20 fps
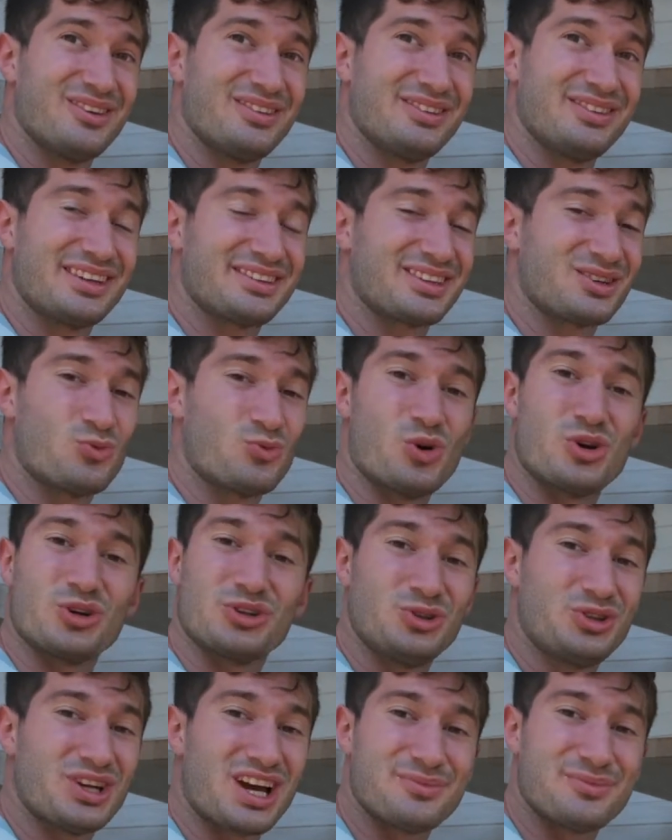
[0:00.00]
That's like 1 or
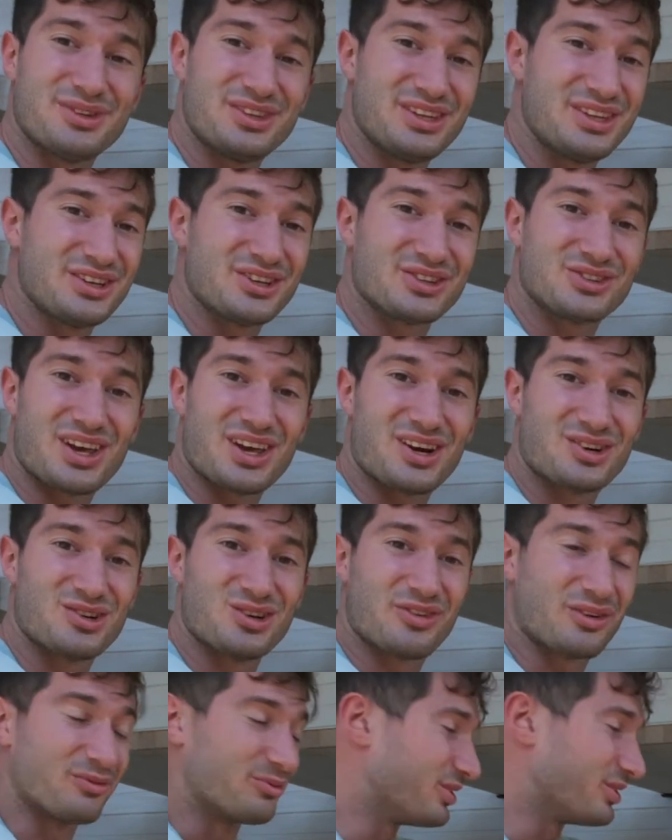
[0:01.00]
2 times a year, so I don't know
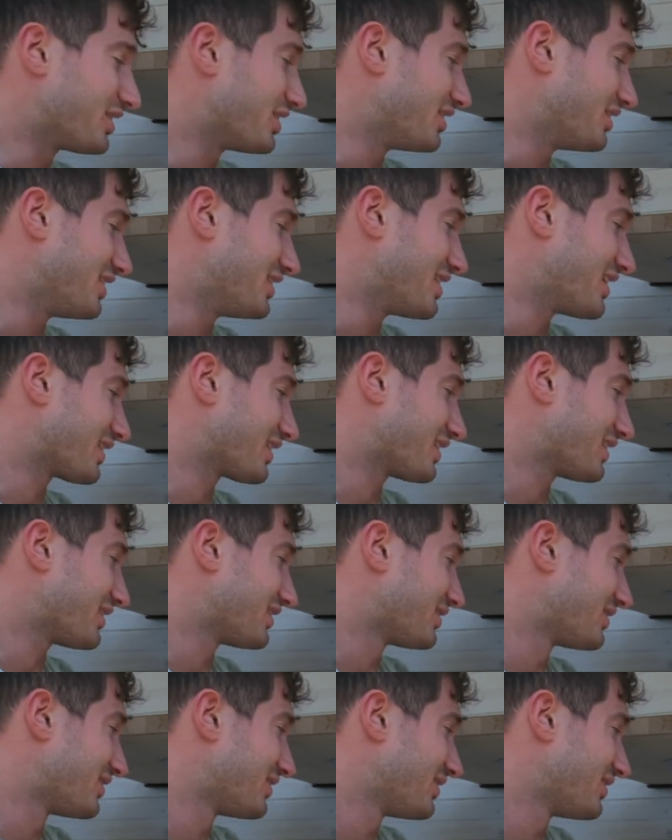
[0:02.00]
if I'm really going to need that,
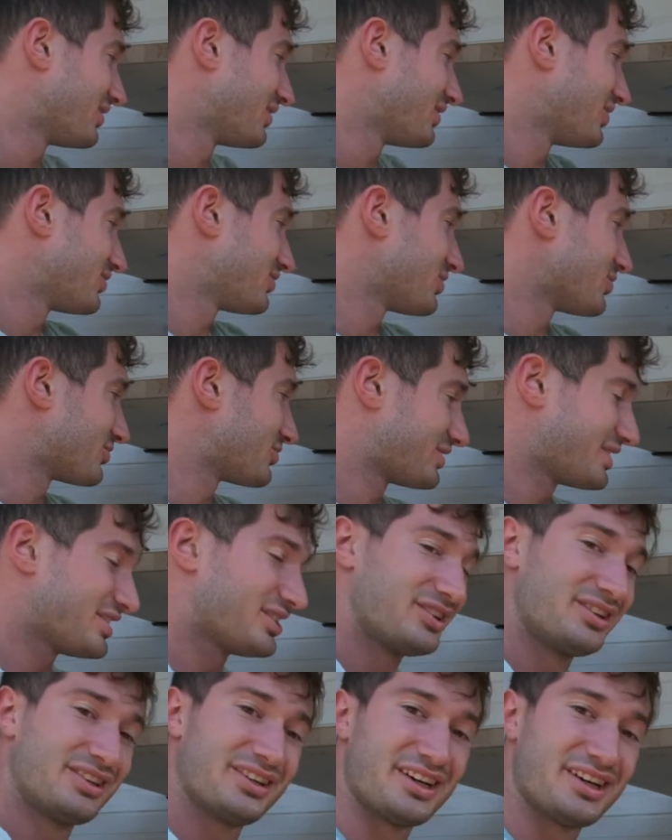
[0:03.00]
guys. So
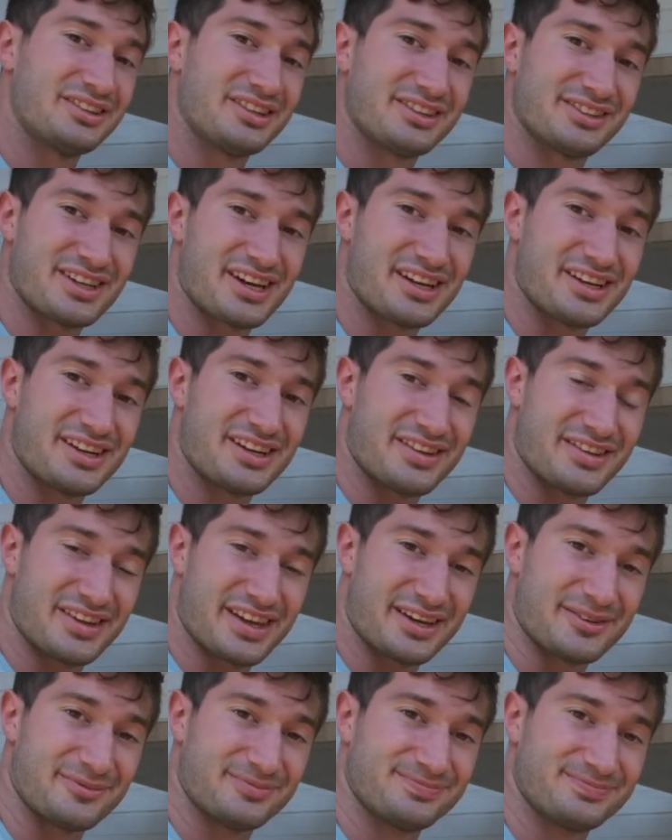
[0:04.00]
still undecided on
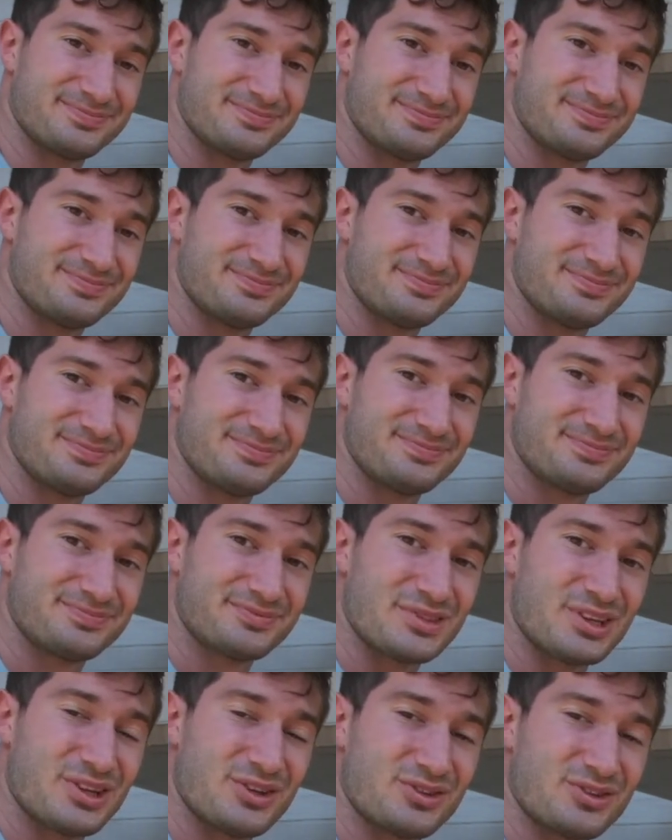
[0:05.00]
that.
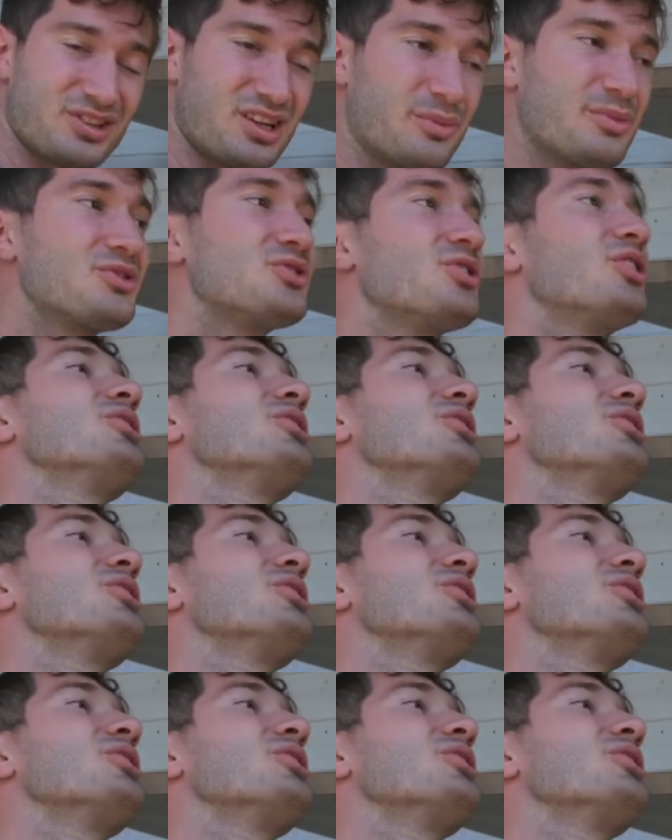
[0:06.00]
So let me show